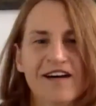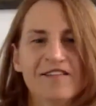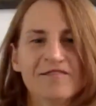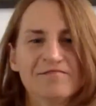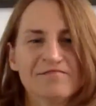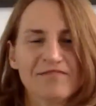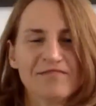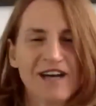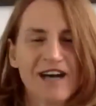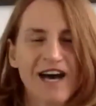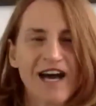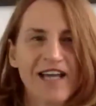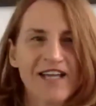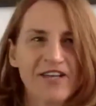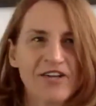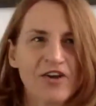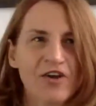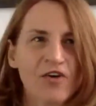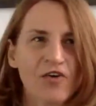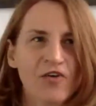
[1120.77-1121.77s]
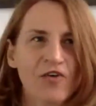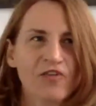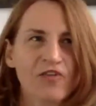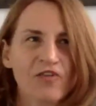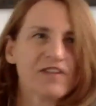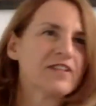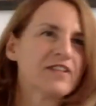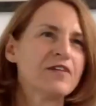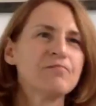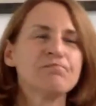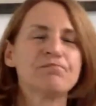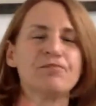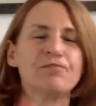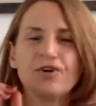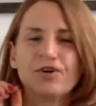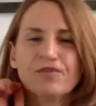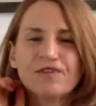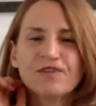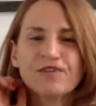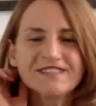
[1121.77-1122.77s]
I know the
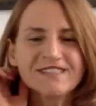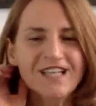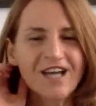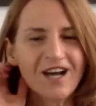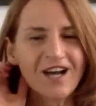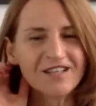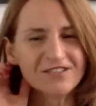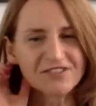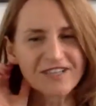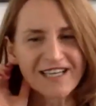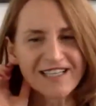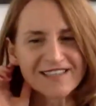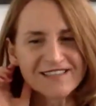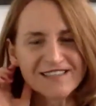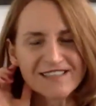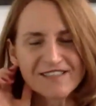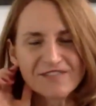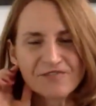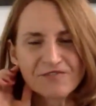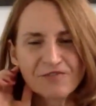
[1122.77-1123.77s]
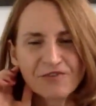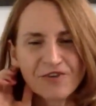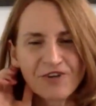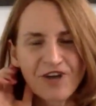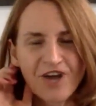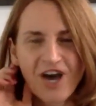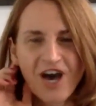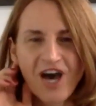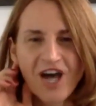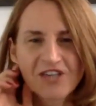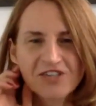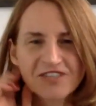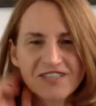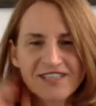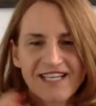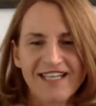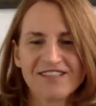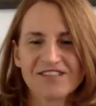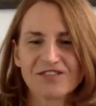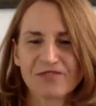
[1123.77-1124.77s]
book was contracted for
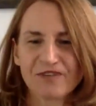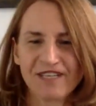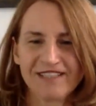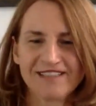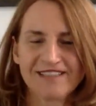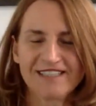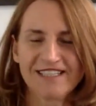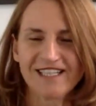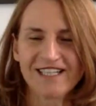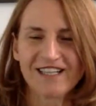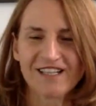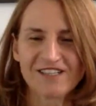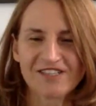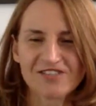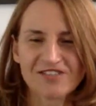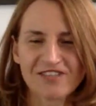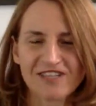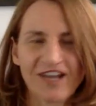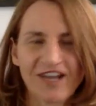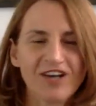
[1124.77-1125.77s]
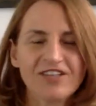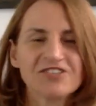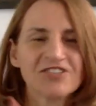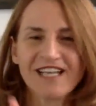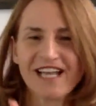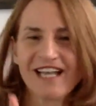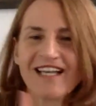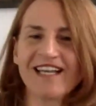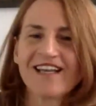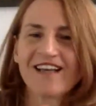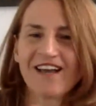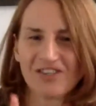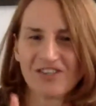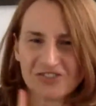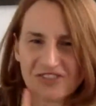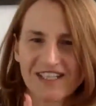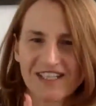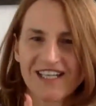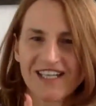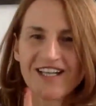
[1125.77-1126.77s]
120
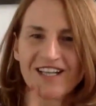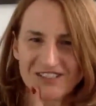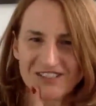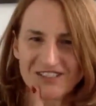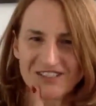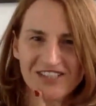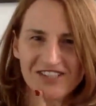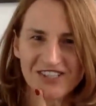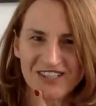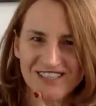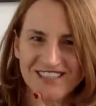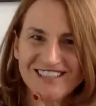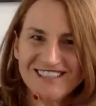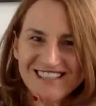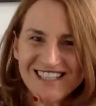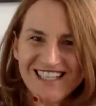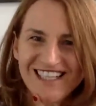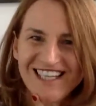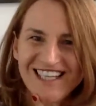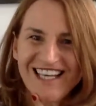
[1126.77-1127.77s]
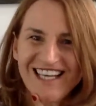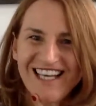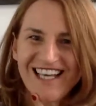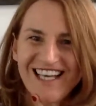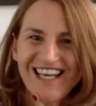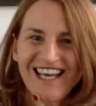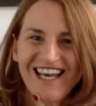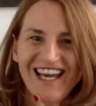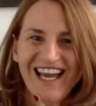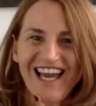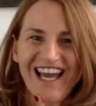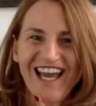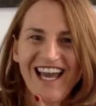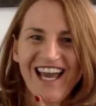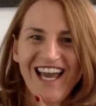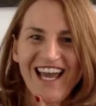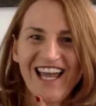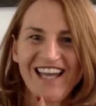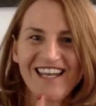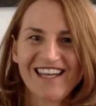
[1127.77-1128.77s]
100 illustrations,
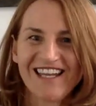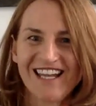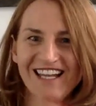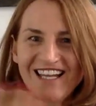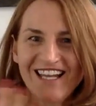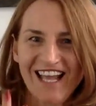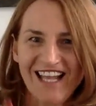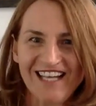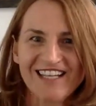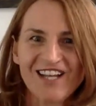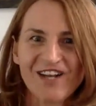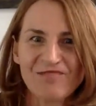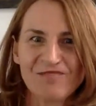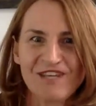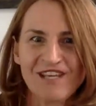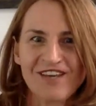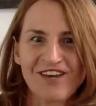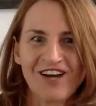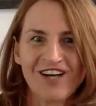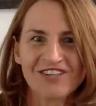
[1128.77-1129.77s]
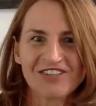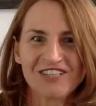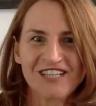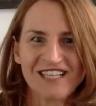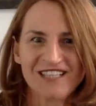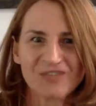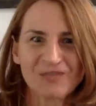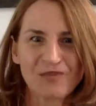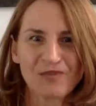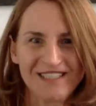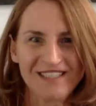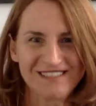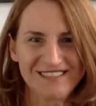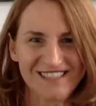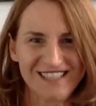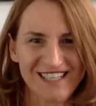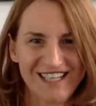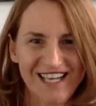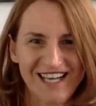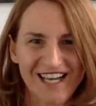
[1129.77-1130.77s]
and then it ended up being
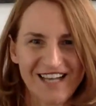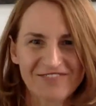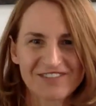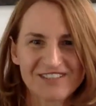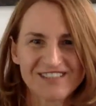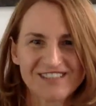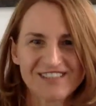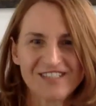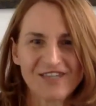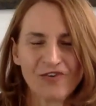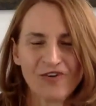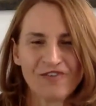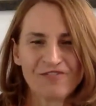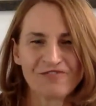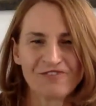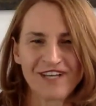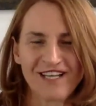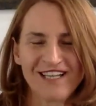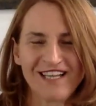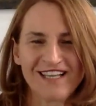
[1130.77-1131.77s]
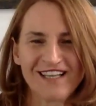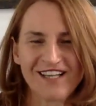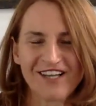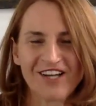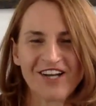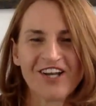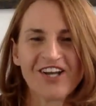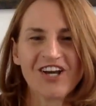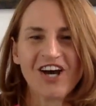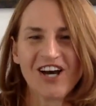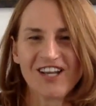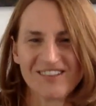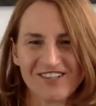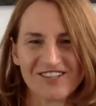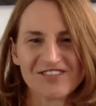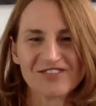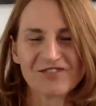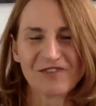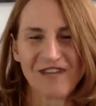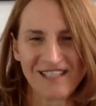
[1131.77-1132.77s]
120. And I was so afraid that they're going to cut
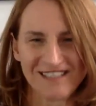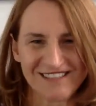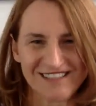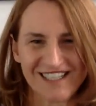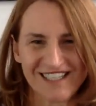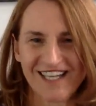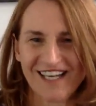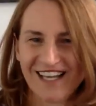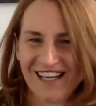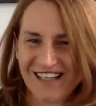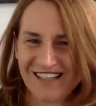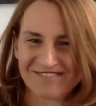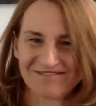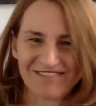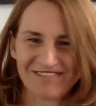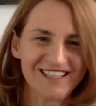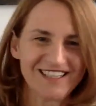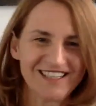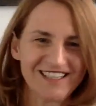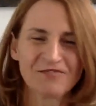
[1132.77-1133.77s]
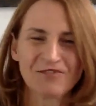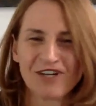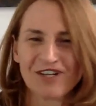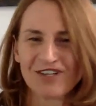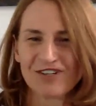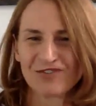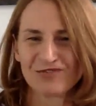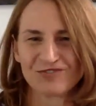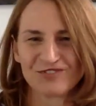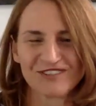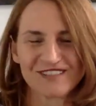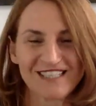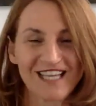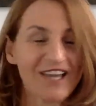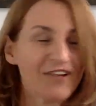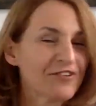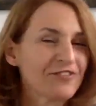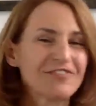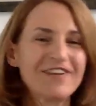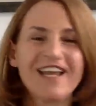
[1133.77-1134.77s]
the 20, and I didn't want to lose.
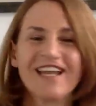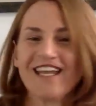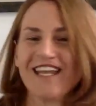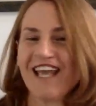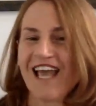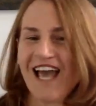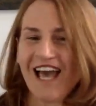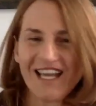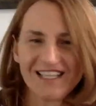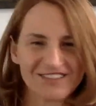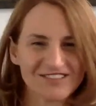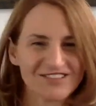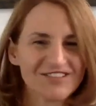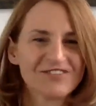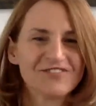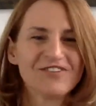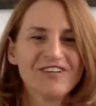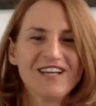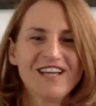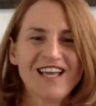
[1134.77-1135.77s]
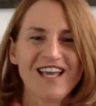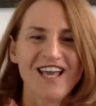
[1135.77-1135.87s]
I already had to